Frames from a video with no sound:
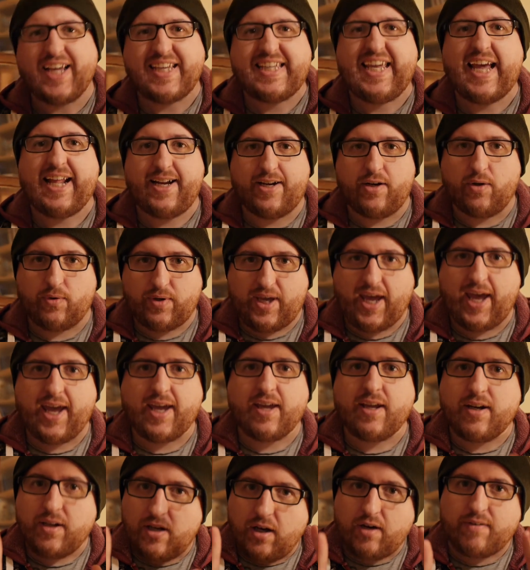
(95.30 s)
get it, okay?
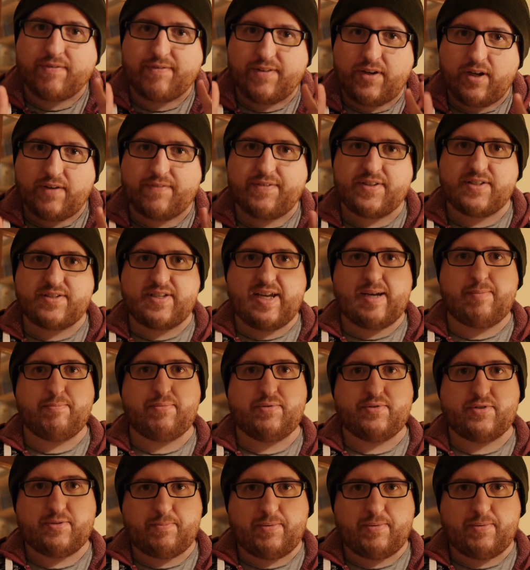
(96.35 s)
Enough, enough examples,